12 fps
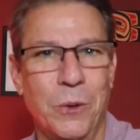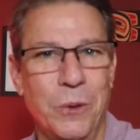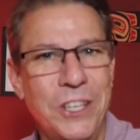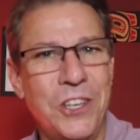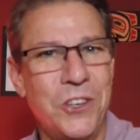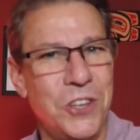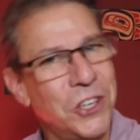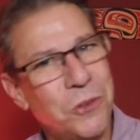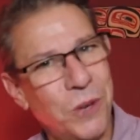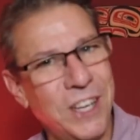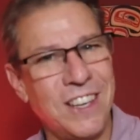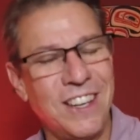which
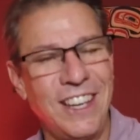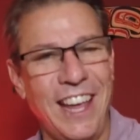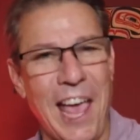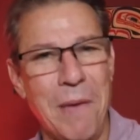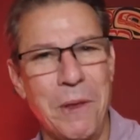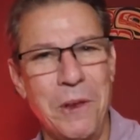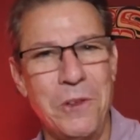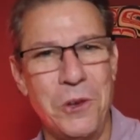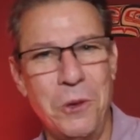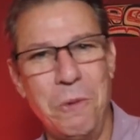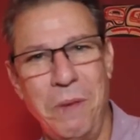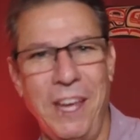just recently happened
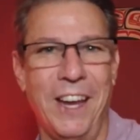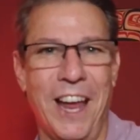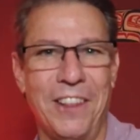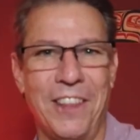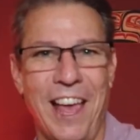to me not